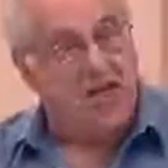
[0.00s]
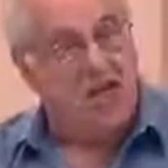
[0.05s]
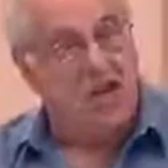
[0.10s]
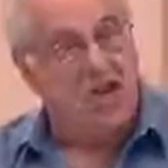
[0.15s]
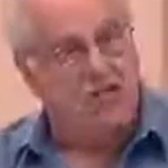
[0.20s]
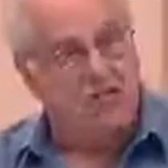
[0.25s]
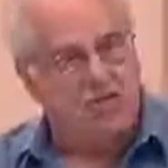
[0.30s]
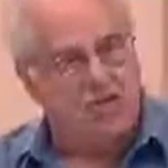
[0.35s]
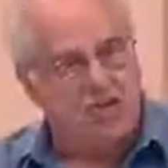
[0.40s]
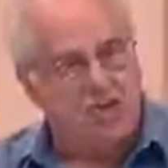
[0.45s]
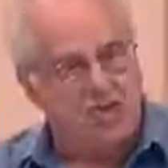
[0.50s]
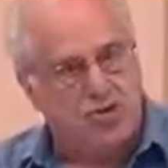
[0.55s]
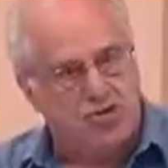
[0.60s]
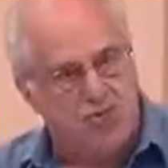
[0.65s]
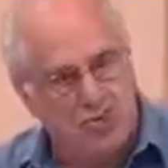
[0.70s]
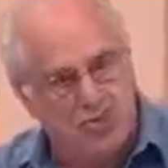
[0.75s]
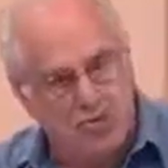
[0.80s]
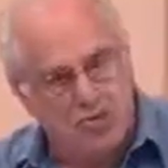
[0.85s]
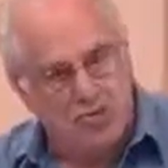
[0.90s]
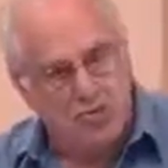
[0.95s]
year or
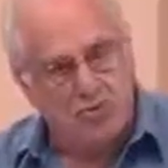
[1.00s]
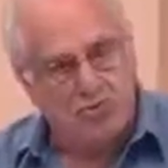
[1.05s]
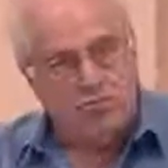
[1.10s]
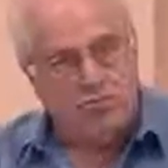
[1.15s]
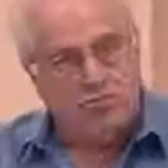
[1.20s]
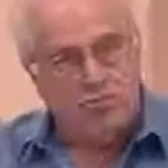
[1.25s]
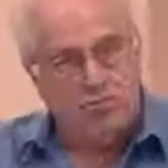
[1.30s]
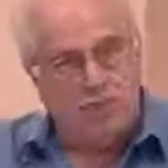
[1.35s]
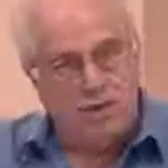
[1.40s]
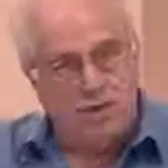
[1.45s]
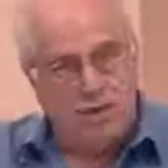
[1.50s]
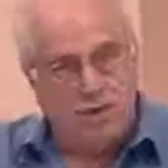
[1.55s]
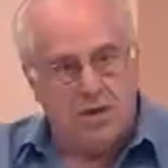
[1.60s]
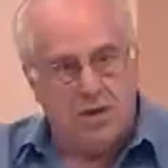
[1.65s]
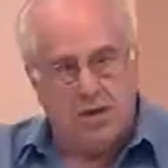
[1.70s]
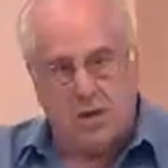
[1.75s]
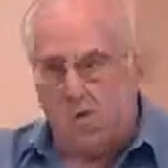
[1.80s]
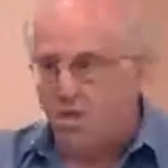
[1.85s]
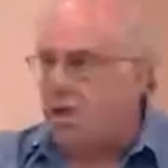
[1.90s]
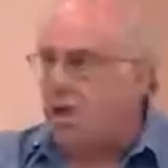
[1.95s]
two.
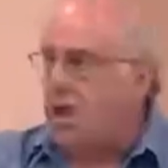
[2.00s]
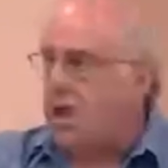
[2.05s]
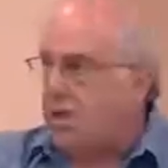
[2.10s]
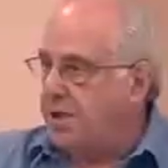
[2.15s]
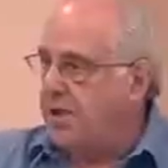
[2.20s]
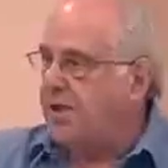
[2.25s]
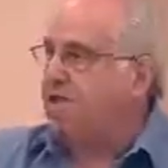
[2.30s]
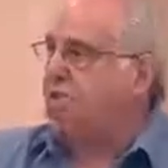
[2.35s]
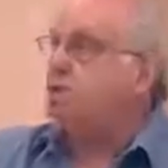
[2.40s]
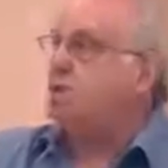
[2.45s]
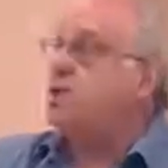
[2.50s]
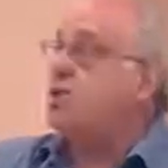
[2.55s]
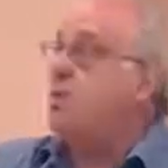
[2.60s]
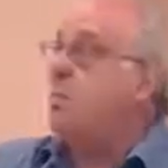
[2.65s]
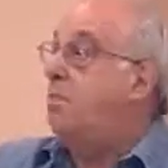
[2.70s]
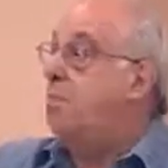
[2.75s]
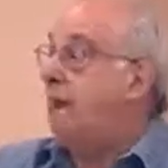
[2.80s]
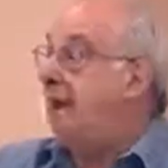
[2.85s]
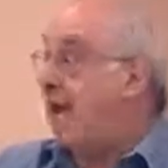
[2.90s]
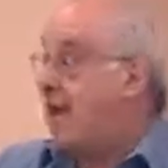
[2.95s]
Okay, this was a
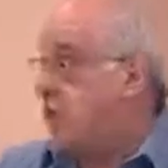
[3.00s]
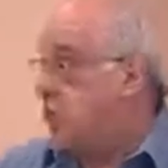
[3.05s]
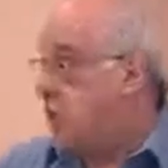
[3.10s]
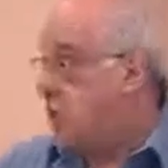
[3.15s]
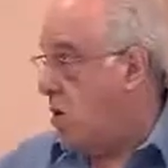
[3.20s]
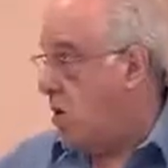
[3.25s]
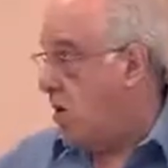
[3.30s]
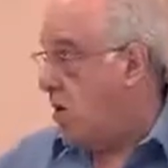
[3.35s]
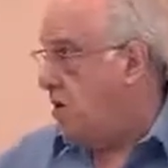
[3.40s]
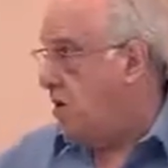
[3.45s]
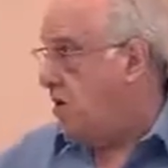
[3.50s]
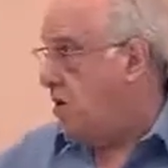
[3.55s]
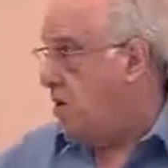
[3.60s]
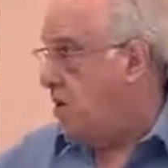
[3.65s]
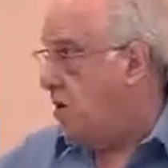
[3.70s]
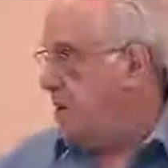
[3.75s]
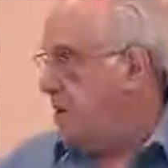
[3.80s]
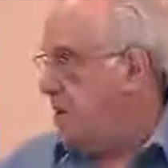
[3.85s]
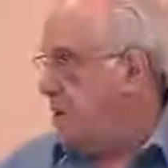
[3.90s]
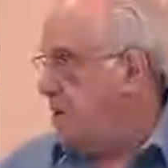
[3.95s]
bad one.
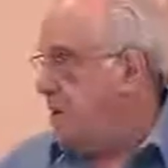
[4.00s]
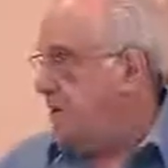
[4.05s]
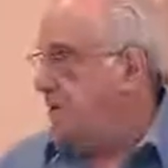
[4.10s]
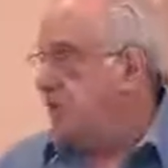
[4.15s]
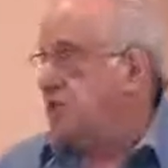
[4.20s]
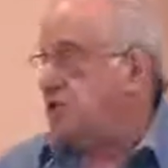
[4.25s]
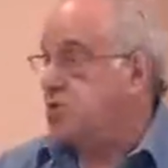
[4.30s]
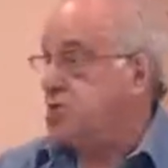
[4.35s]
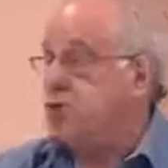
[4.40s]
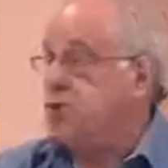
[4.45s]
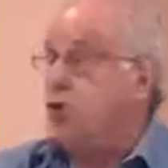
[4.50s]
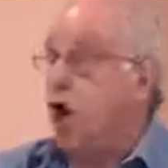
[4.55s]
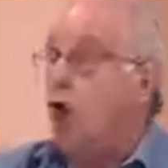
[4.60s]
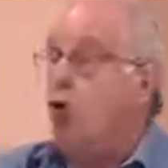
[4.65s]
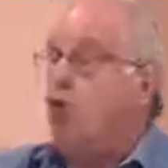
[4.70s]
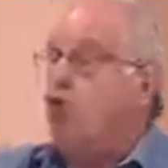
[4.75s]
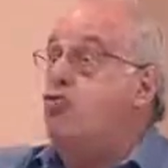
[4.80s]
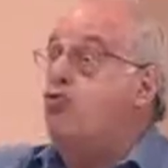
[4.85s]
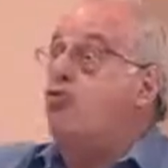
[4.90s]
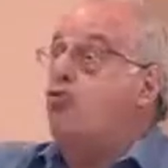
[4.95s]
This was a
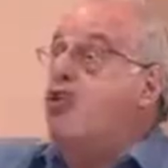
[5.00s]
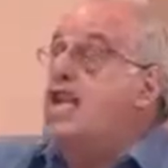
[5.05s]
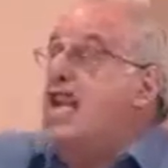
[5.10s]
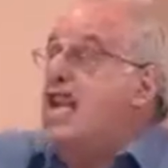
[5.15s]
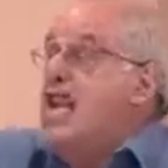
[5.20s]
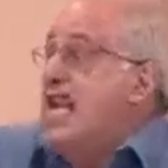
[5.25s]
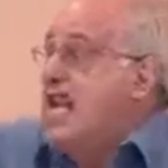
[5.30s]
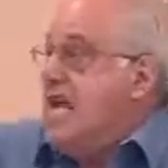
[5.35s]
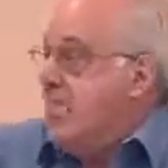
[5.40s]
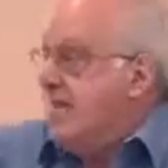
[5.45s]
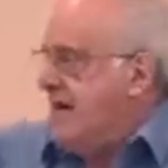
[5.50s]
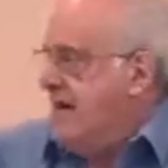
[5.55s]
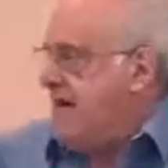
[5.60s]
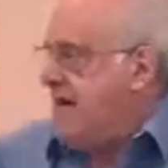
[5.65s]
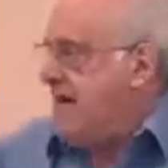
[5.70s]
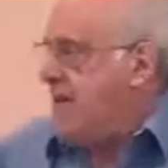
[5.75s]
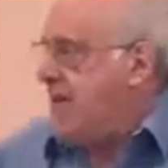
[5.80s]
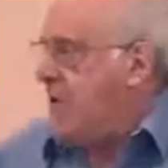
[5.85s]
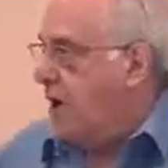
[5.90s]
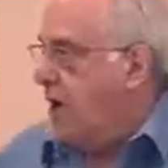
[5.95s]
really
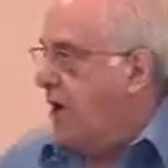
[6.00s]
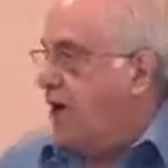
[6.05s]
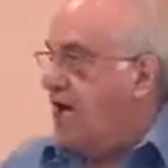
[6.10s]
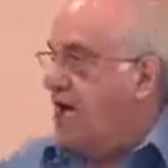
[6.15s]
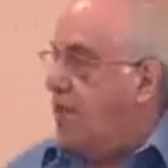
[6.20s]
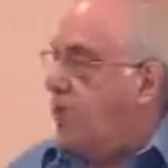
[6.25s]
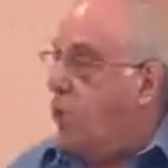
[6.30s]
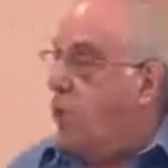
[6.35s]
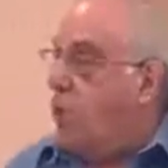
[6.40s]
bad one. It